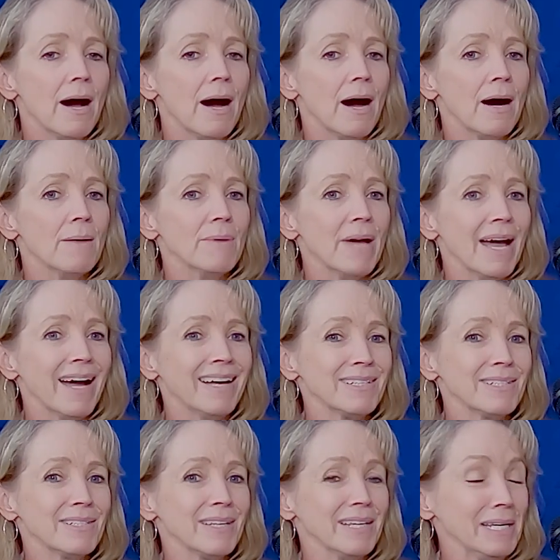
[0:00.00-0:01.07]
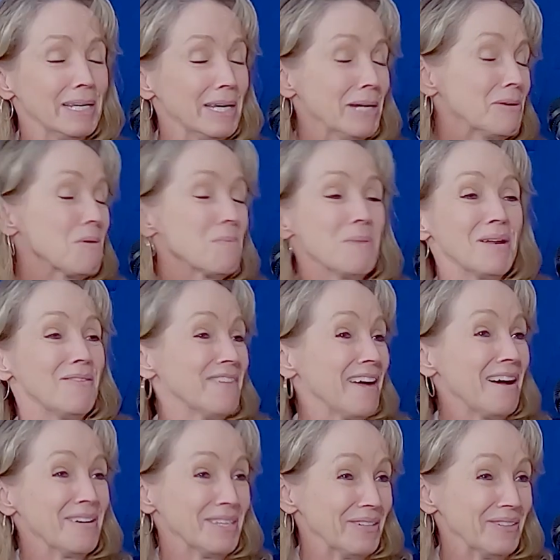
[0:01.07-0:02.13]
has incremental
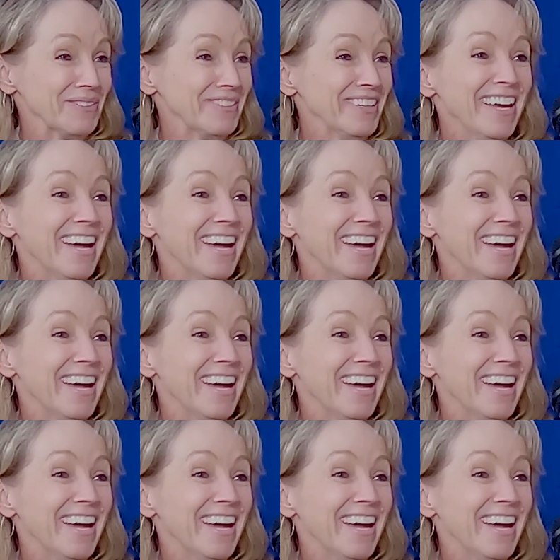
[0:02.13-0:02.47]
value.